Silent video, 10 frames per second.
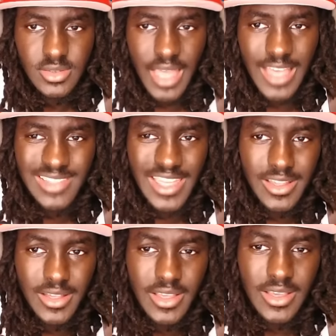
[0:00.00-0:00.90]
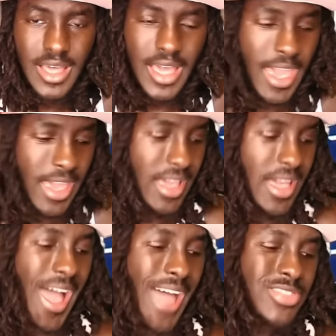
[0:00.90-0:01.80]
That's like, hey,
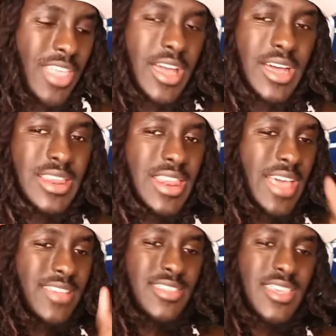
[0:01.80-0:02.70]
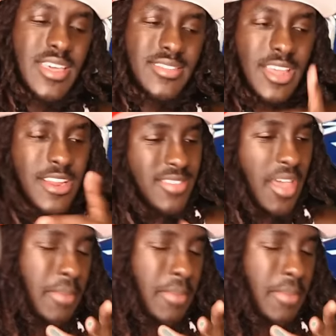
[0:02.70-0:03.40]
I think Lexi, instead of Temi,